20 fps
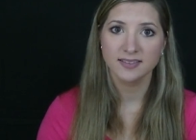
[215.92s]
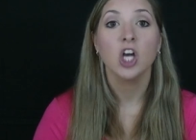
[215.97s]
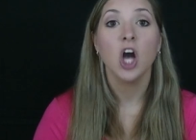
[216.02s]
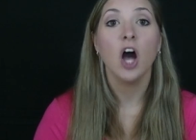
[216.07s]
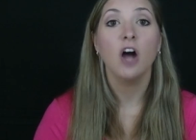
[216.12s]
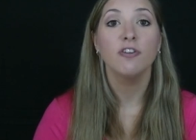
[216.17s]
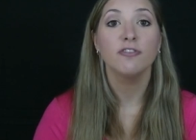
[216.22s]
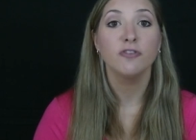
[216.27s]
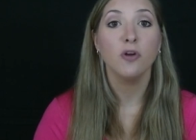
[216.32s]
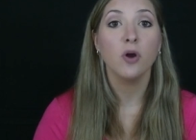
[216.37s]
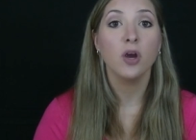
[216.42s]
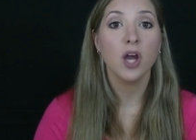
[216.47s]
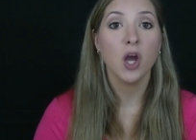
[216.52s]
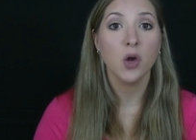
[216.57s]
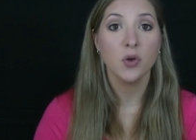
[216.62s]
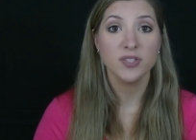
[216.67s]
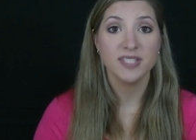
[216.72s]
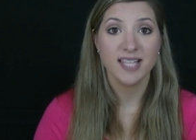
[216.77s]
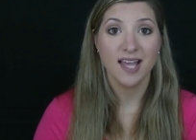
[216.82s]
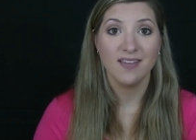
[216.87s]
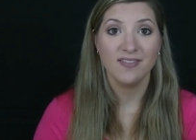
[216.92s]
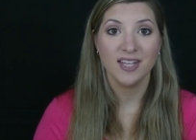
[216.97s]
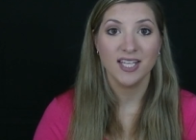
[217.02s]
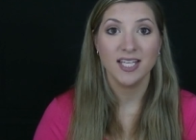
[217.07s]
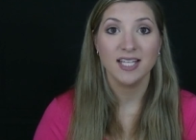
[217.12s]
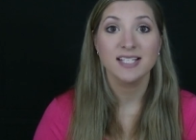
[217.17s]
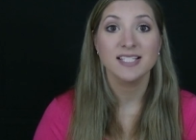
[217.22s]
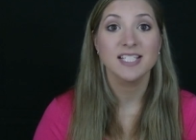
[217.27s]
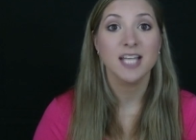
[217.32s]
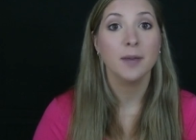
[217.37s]
Call
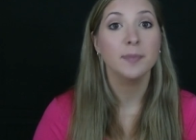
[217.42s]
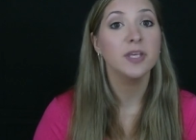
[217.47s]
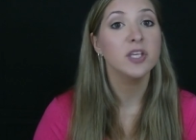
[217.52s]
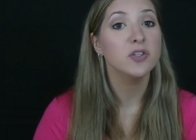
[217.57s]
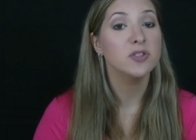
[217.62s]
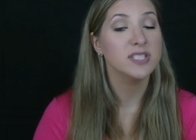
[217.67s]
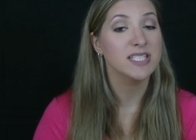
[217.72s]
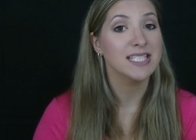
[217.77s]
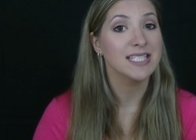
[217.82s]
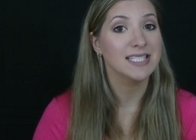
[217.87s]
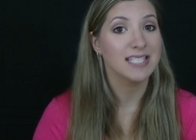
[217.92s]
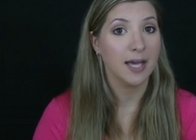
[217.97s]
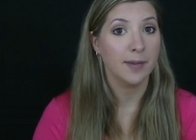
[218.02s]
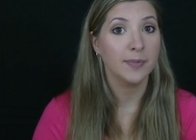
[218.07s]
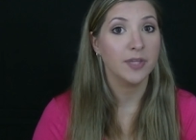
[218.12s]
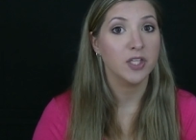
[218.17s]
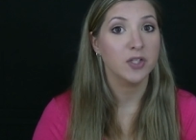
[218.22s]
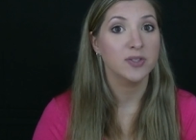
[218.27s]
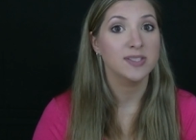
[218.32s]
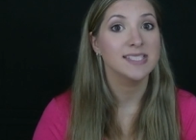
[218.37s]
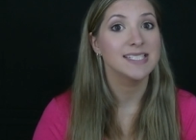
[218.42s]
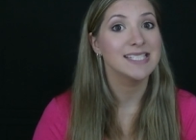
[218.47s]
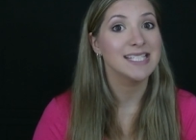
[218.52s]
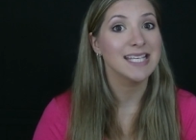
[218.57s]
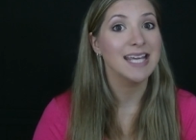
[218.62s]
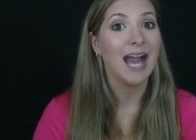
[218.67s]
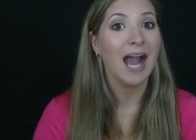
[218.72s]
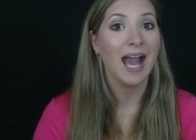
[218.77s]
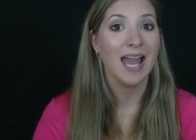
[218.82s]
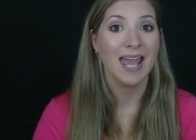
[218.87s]

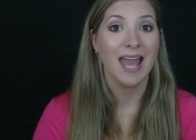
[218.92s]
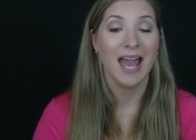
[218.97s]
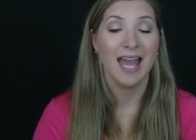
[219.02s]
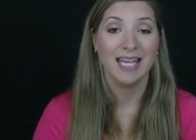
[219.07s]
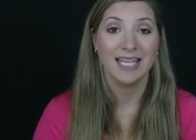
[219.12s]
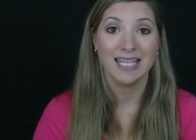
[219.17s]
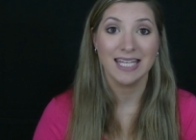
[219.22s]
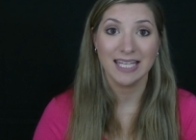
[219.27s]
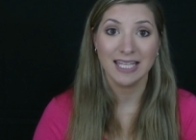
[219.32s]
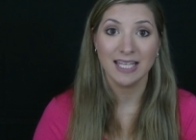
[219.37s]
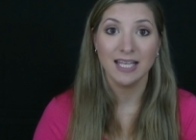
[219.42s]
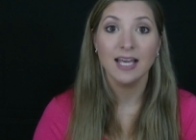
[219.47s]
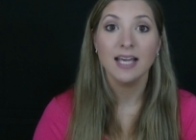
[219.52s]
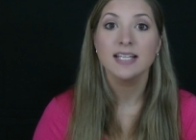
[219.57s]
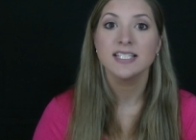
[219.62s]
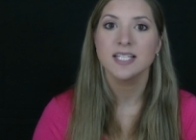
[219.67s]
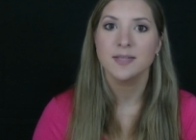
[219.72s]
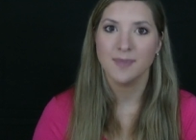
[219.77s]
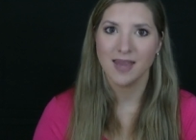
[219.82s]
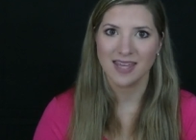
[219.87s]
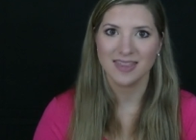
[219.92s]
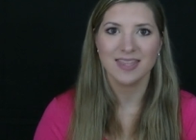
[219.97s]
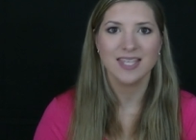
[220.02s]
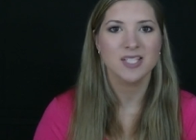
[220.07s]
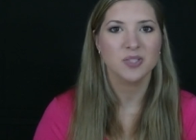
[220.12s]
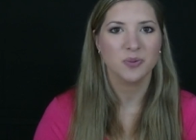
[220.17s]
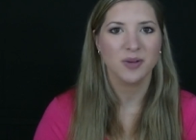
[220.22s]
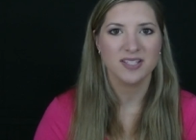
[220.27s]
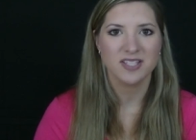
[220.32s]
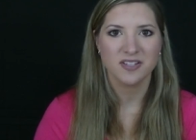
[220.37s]
407-WDW-DINE to make
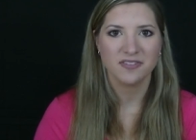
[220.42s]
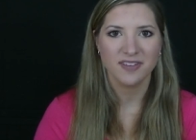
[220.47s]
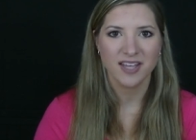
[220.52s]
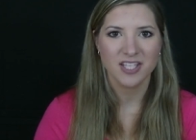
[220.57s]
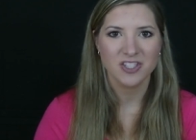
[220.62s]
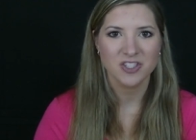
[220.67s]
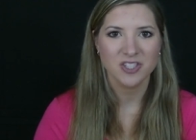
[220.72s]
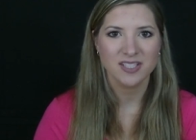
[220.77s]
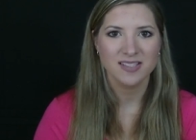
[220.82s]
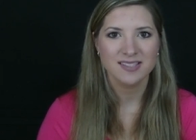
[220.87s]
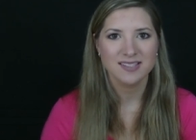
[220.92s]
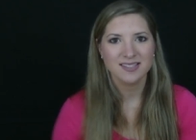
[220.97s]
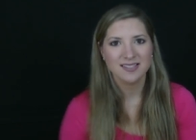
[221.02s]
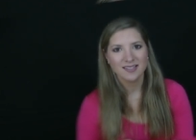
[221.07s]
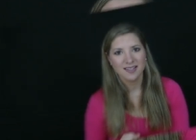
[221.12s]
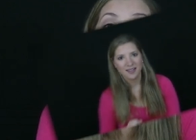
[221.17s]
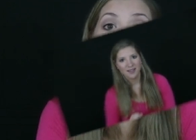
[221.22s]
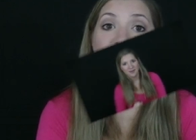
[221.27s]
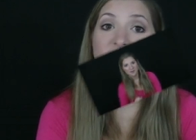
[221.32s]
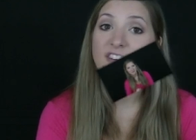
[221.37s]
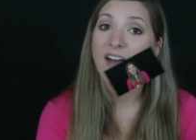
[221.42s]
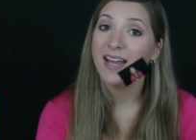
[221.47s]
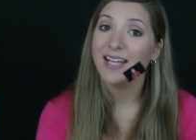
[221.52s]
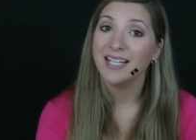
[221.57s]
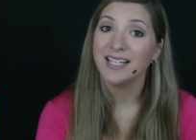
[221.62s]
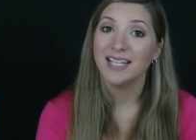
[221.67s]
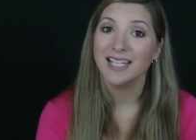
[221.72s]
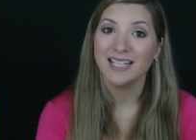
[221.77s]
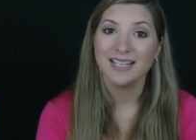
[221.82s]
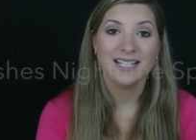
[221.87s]
these reservations.
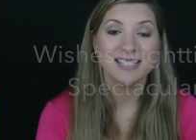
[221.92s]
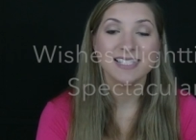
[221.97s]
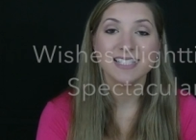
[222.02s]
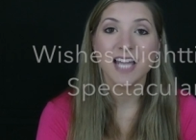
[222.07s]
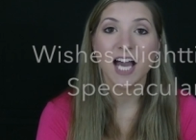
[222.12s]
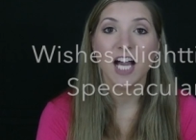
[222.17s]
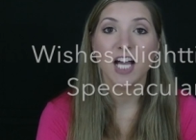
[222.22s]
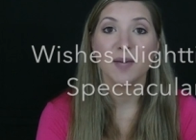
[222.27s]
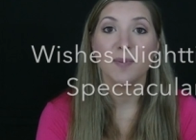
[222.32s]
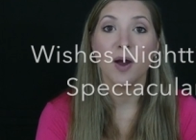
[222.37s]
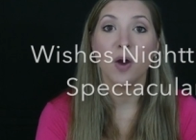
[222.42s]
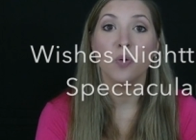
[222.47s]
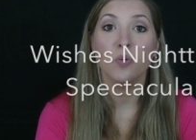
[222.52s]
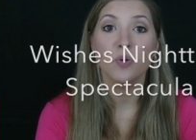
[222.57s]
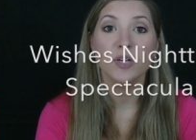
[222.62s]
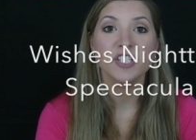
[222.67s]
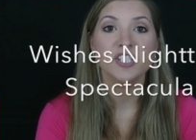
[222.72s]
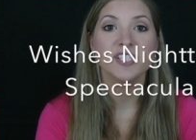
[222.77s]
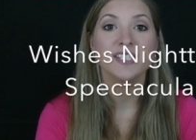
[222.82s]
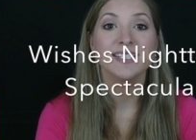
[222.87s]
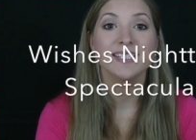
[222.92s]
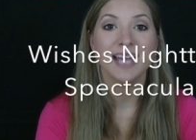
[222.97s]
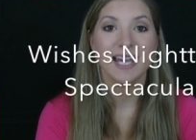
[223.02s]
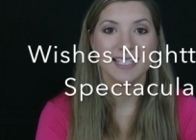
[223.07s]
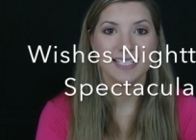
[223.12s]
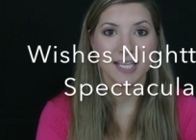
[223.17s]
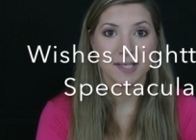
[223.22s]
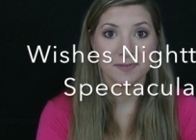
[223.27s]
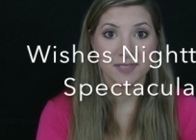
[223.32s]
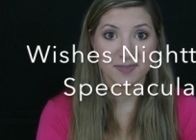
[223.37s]
Finally, let's talk about Wishes
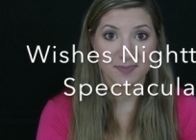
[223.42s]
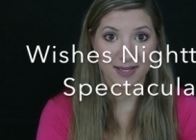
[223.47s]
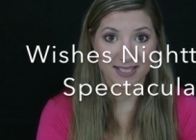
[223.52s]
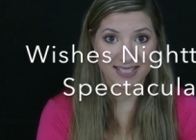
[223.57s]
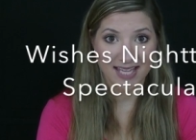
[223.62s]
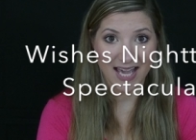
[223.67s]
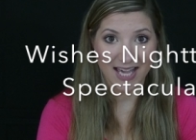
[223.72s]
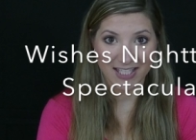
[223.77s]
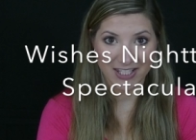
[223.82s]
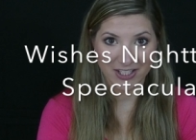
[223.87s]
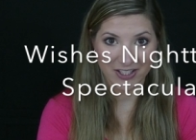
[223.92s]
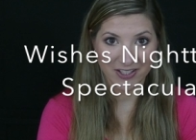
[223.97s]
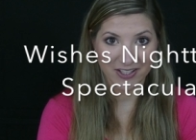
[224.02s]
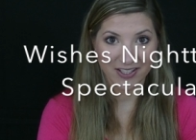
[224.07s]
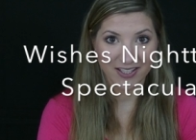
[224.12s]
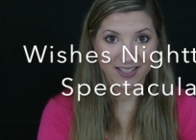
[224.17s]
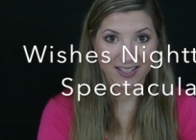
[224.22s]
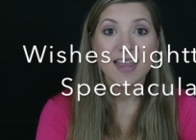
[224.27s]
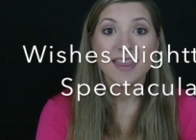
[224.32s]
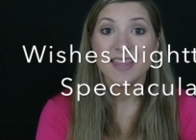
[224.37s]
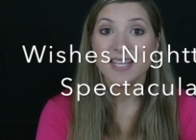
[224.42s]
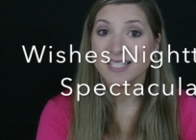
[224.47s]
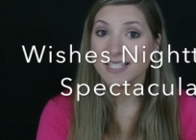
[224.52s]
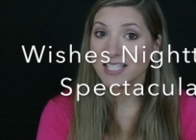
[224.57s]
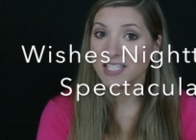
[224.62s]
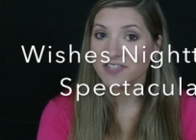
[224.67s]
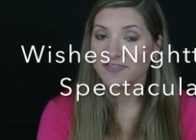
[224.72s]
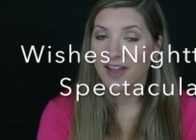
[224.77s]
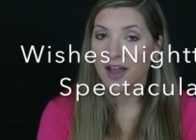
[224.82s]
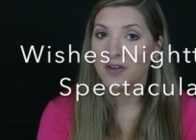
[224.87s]
Nighttime Spectacular. This
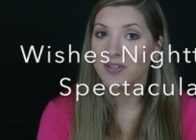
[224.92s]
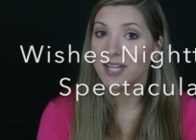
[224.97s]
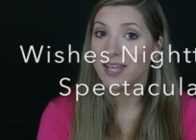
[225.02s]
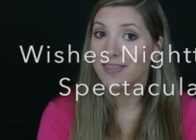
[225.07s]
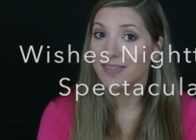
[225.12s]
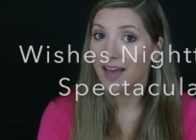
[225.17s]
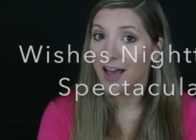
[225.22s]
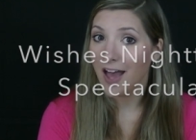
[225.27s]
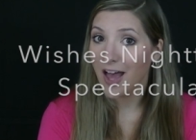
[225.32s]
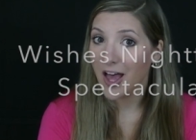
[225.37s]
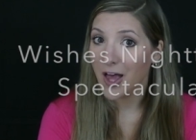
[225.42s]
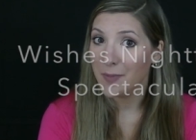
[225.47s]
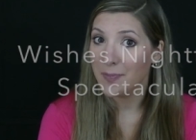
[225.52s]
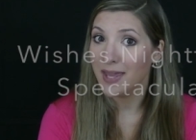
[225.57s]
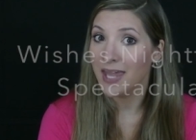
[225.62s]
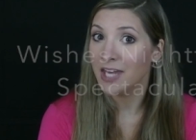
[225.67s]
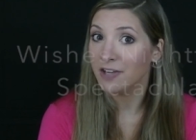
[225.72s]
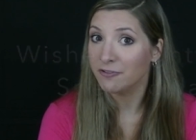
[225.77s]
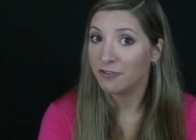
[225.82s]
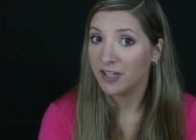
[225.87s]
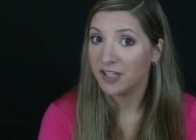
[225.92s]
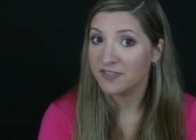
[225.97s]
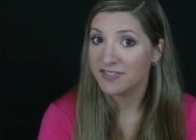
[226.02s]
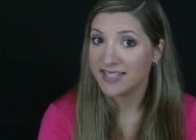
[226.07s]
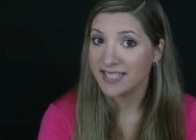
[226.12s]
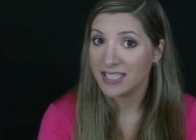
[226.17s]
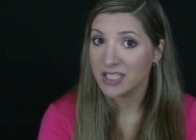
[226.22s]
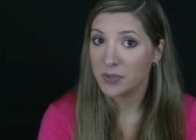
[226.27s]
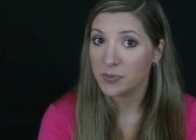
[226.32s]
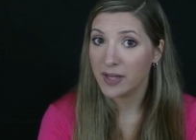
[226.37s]
is found in the hub in front of
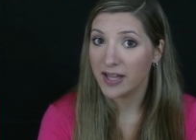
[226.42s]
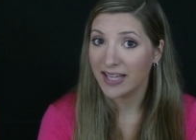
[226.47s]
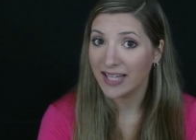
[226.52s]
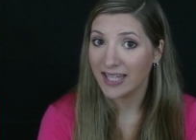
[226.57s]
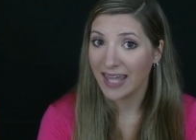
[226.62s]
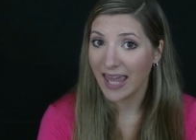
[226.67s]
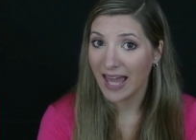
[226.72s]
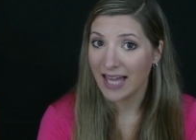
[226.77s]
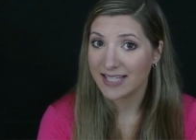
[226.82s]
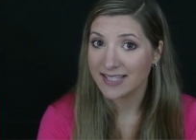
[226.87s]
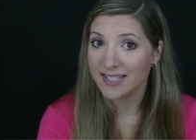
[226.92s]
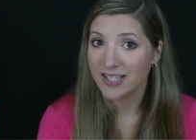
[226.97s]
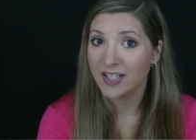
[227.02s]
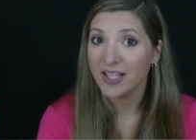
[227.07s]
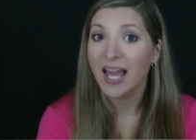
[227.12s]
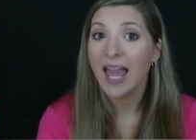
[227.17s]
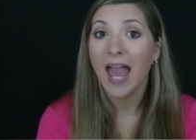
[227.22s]
Cinderella Castle